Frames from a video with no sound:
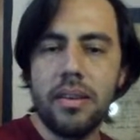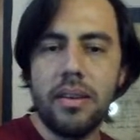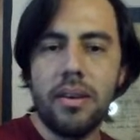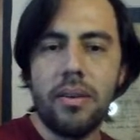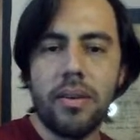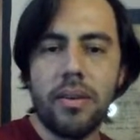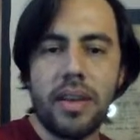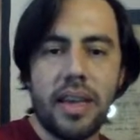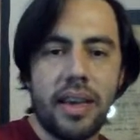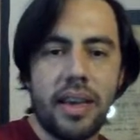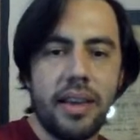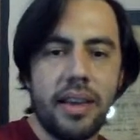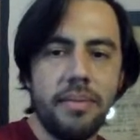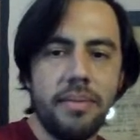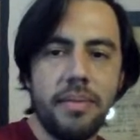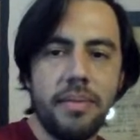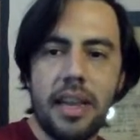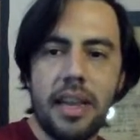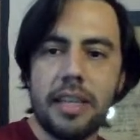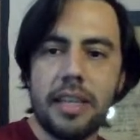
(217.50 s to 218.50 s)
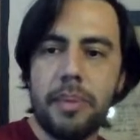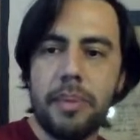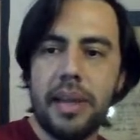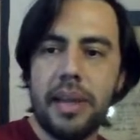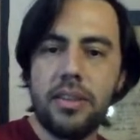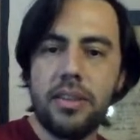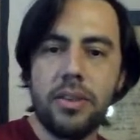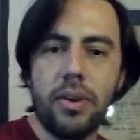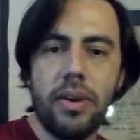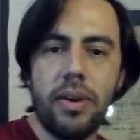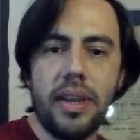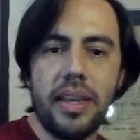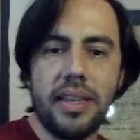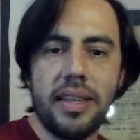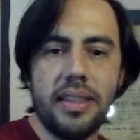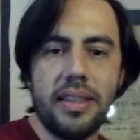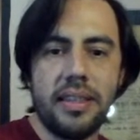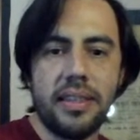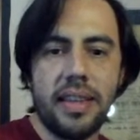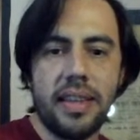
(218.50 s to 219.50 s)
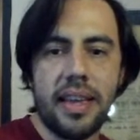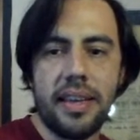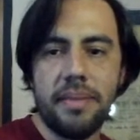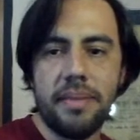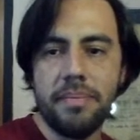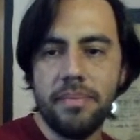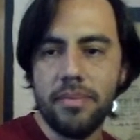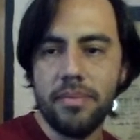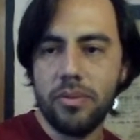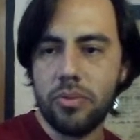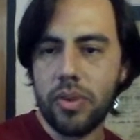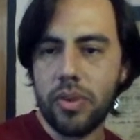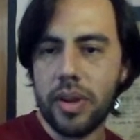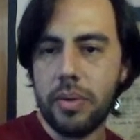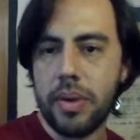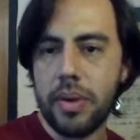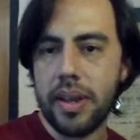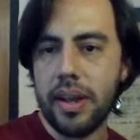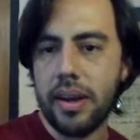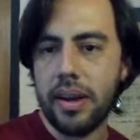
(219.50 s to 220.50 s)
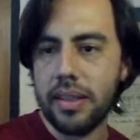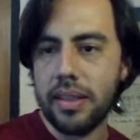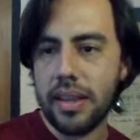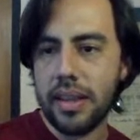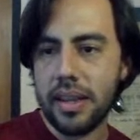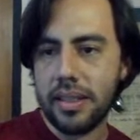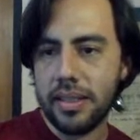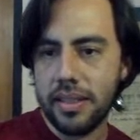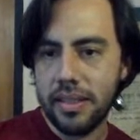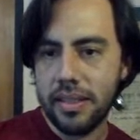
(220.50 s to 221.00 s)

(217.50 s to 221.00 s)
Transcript: Okay, let's play solid in this game, 2100.